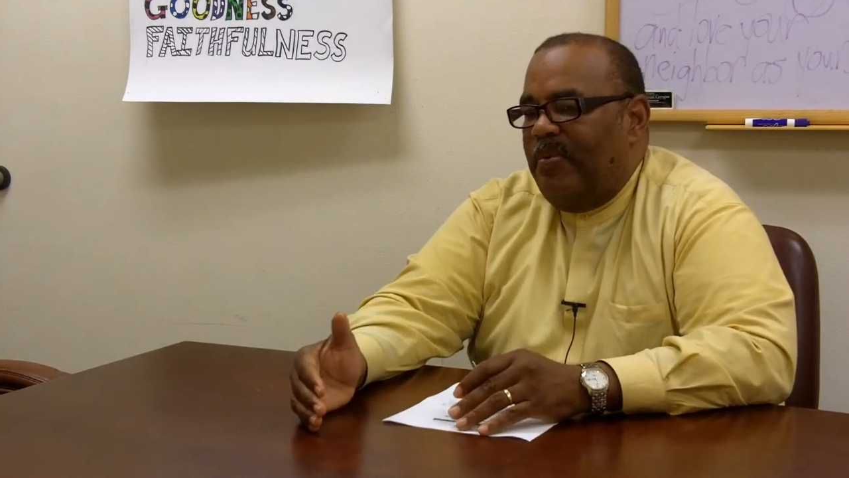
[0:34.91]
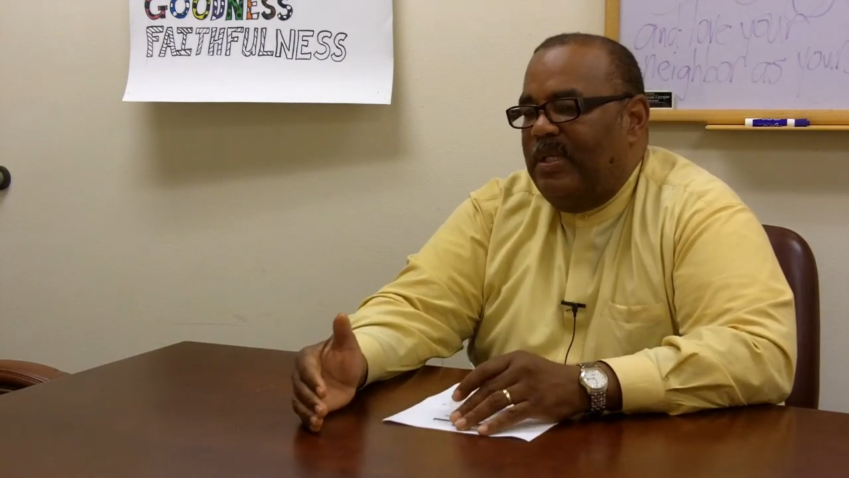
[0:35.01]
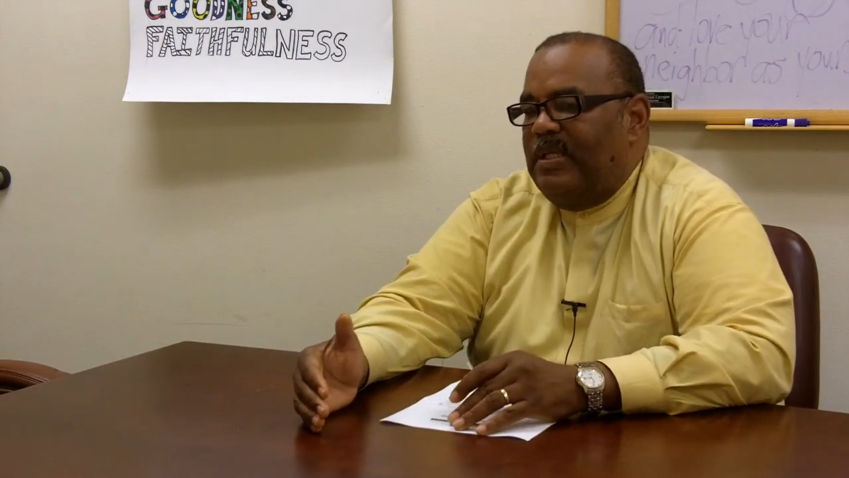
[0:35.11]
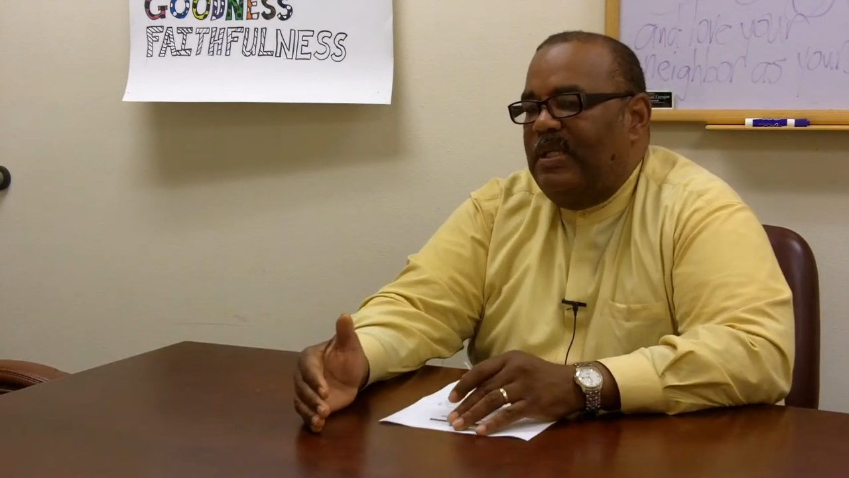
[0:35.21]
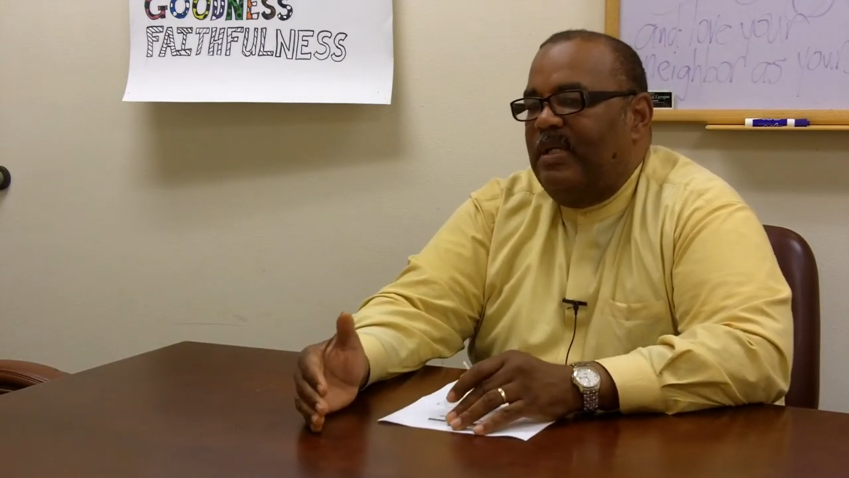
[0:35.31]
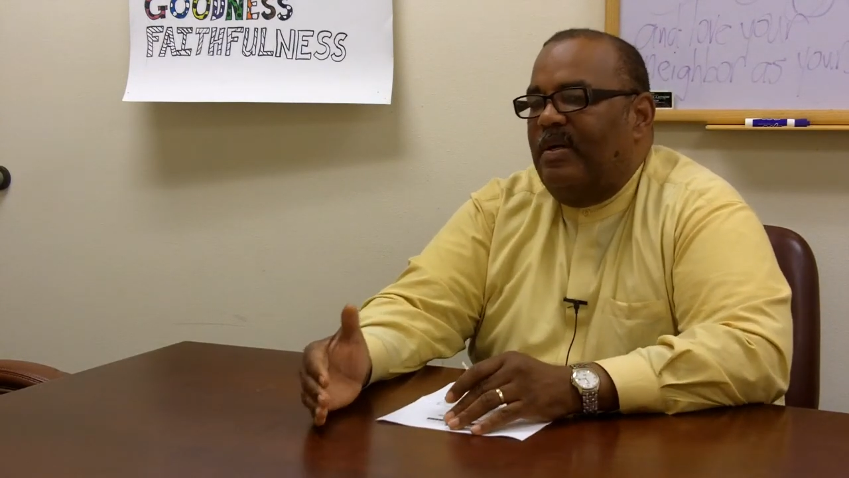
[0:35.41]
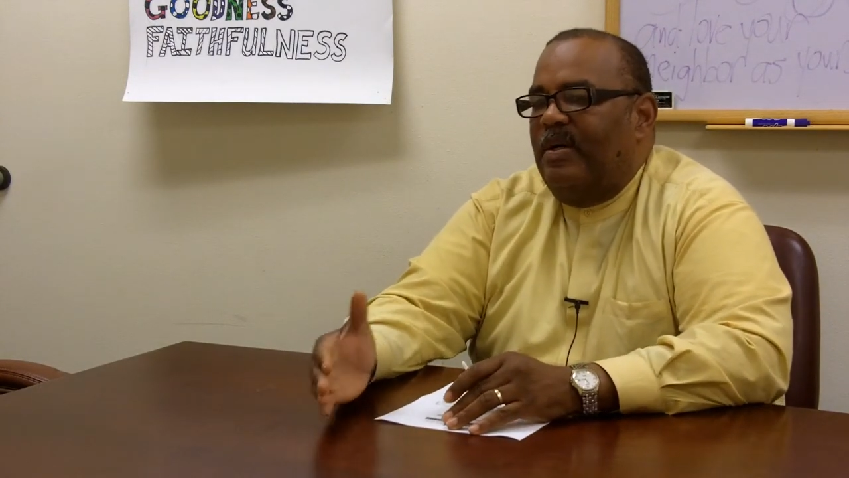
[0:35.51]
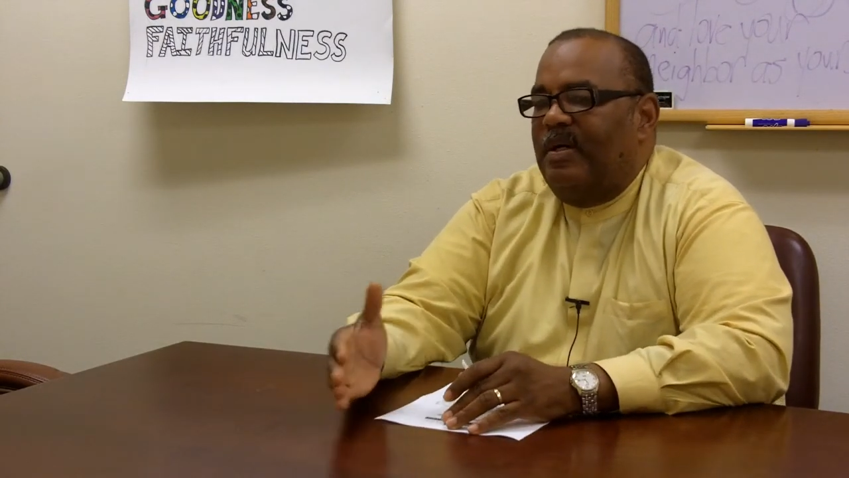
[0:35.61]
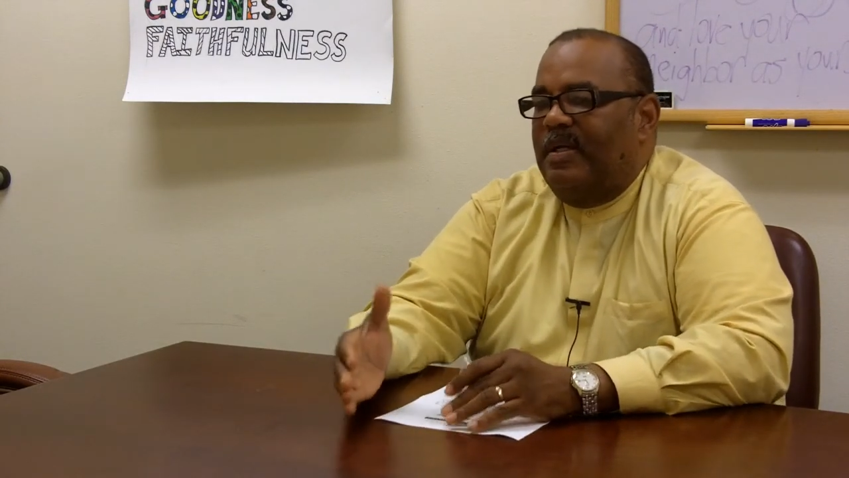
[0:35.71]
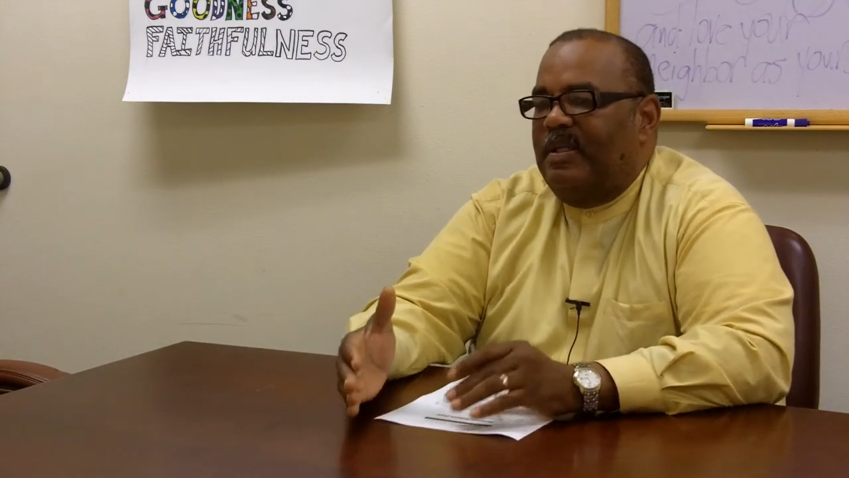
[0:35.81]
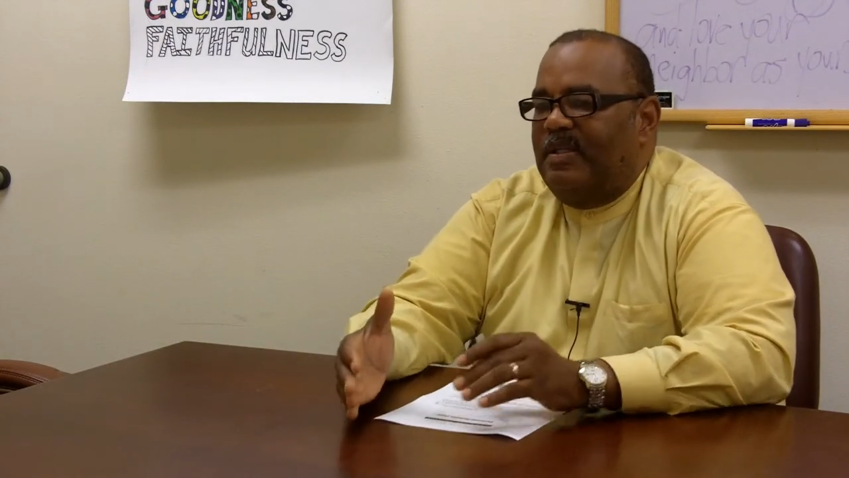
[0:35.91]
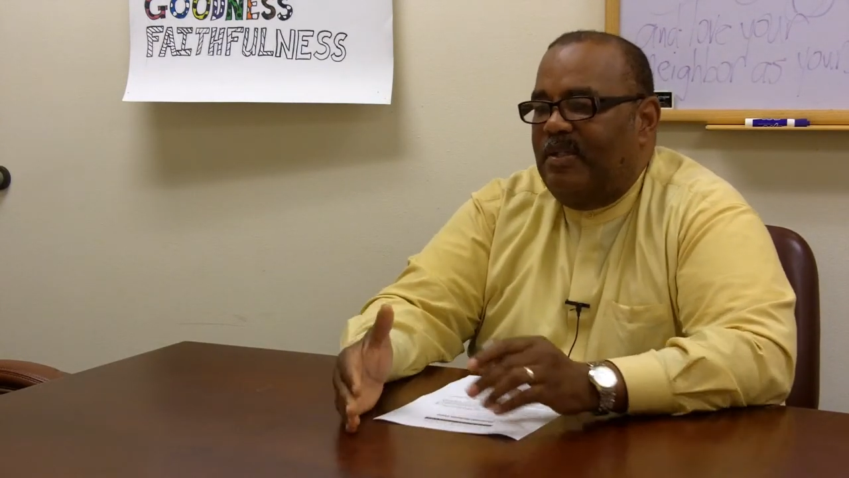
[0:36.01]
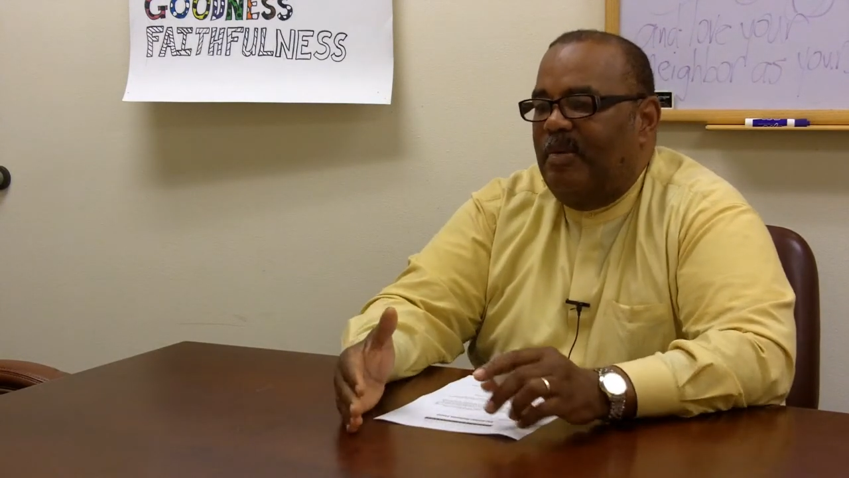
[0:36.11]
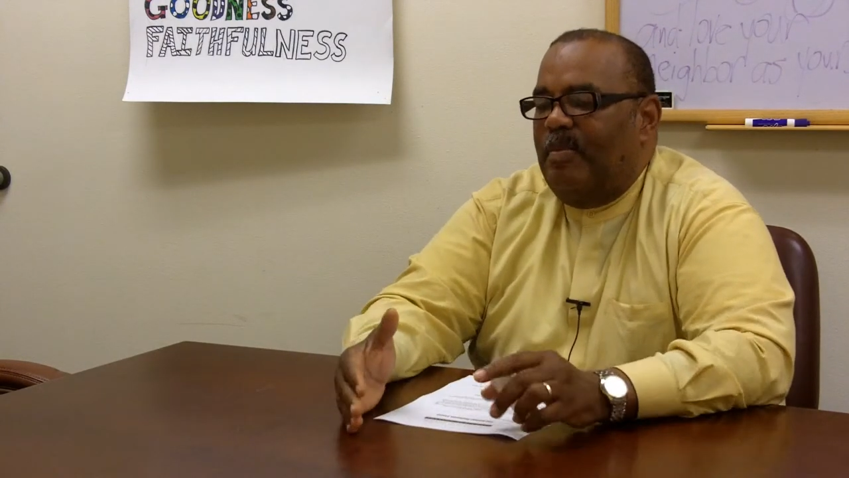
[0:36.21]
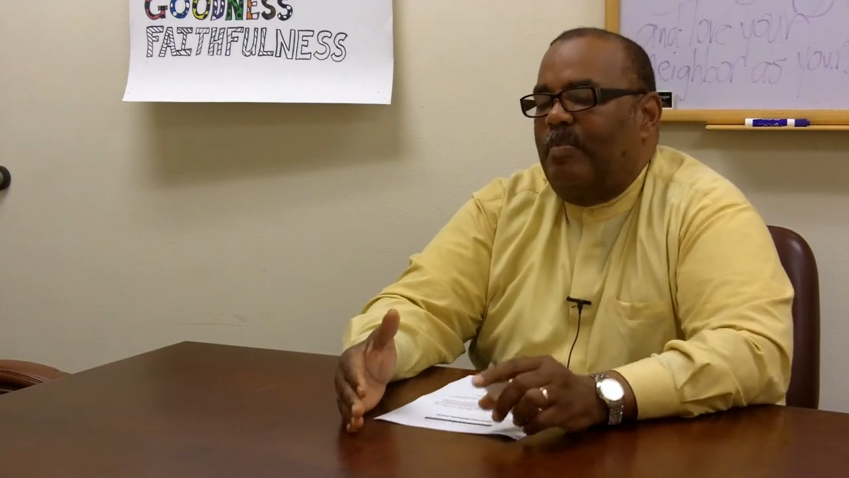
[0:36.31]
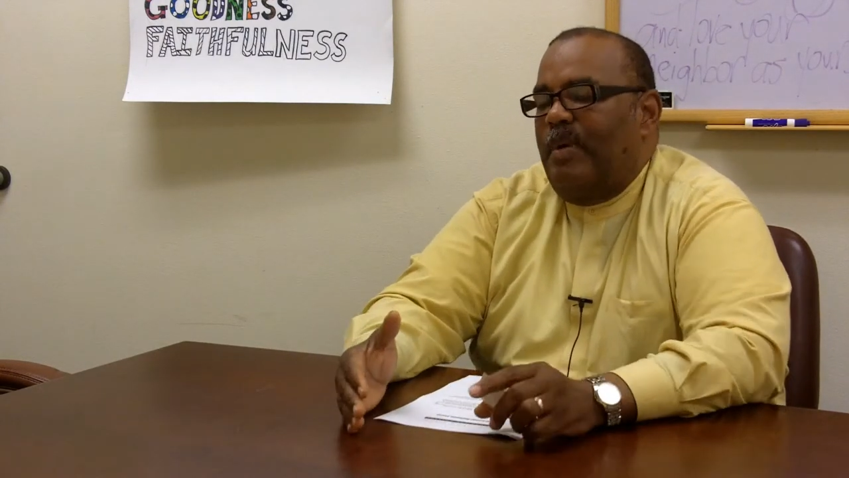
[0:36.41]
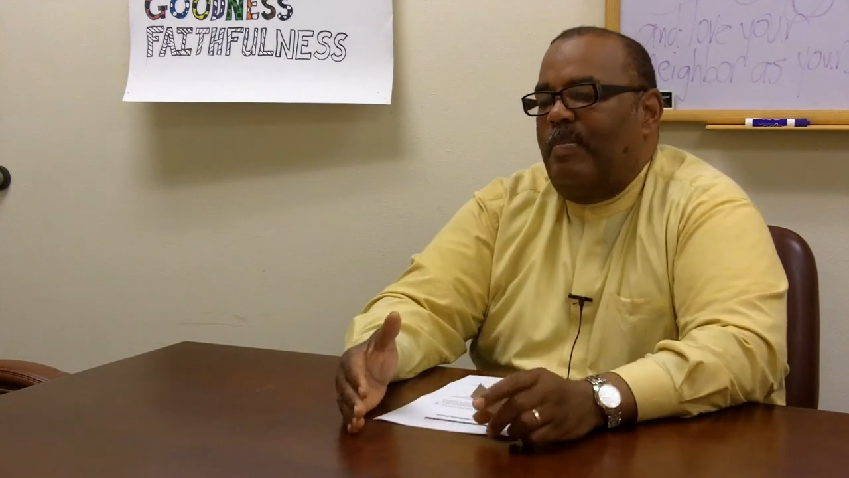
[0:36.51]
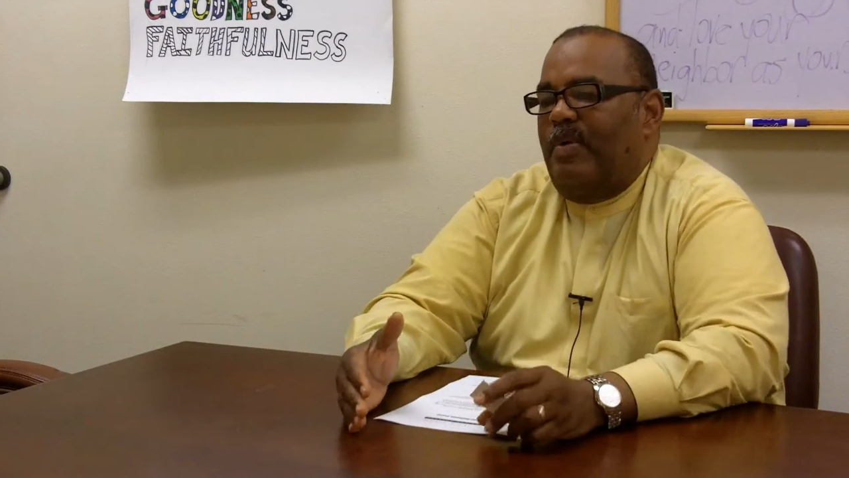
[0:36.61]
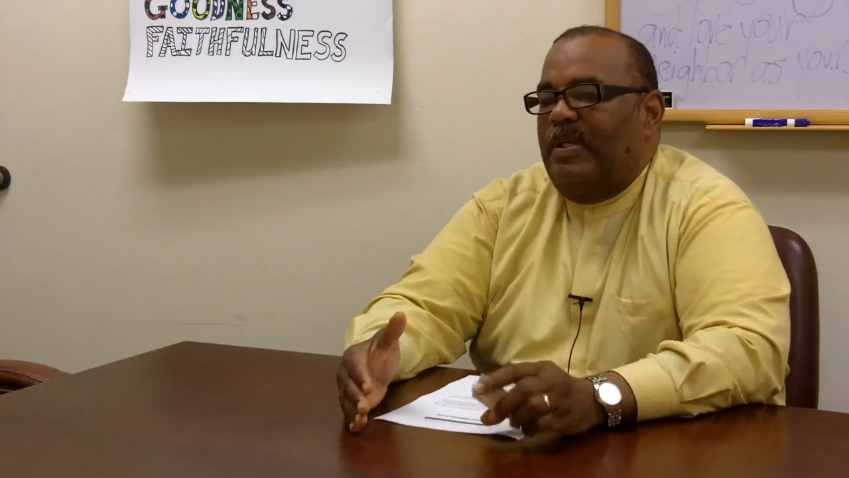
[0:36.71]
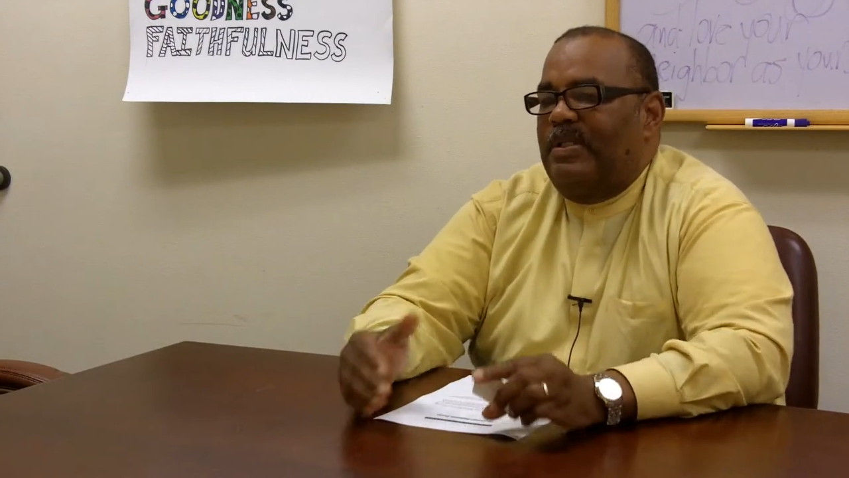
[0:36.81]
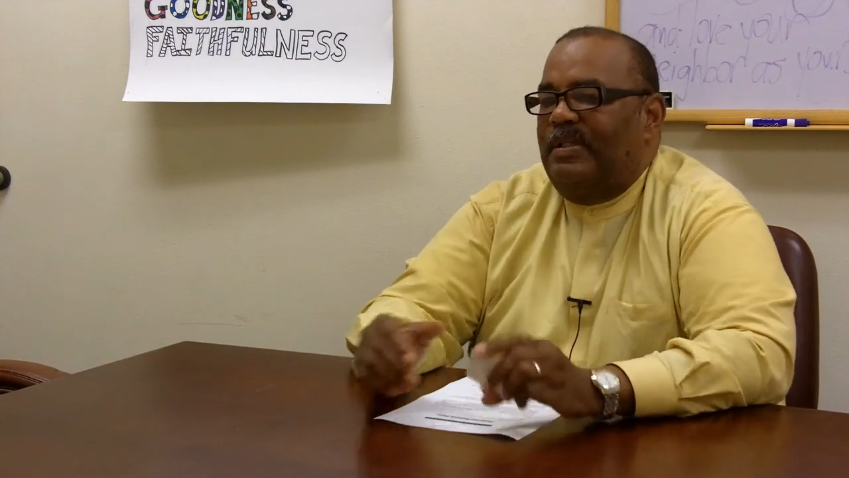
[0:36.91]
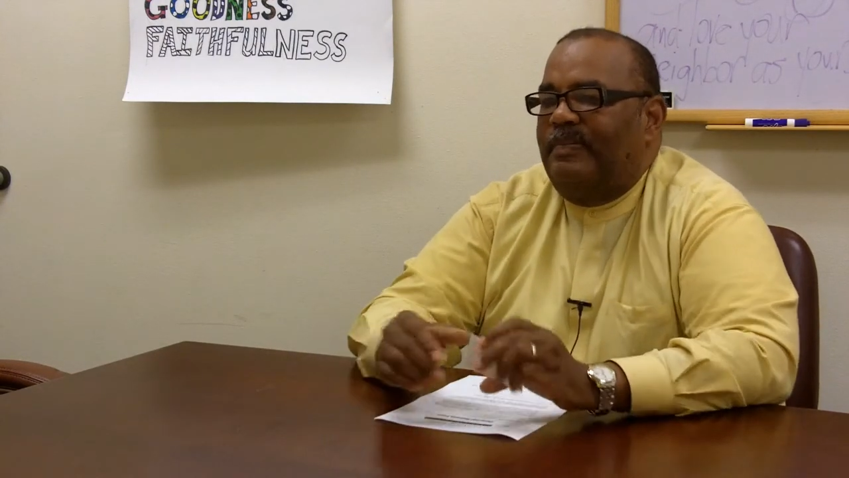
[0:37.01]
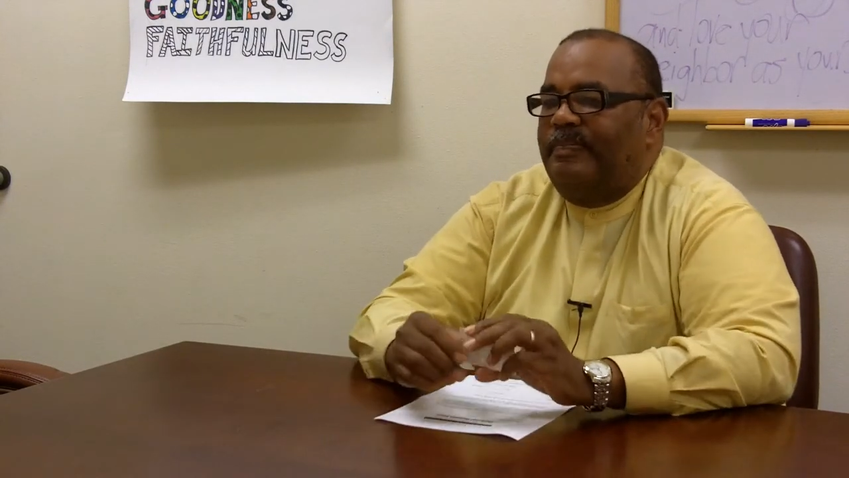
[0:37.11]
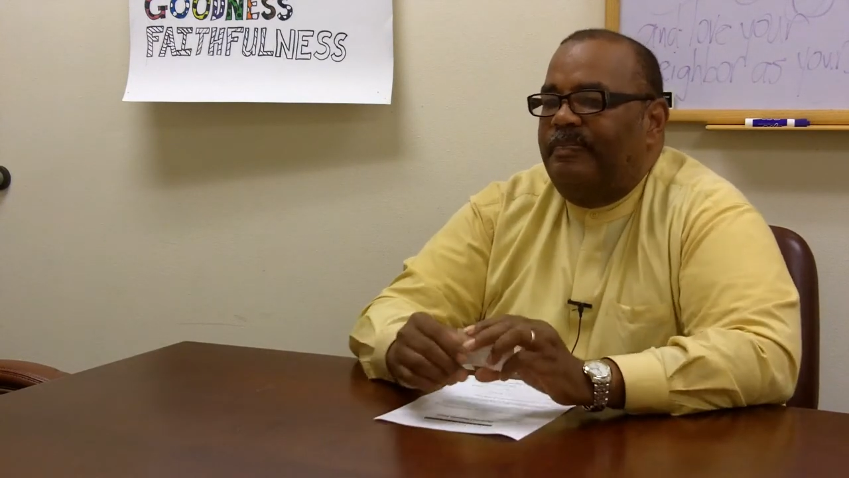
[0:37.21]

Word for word: preaching on the sermon preparation.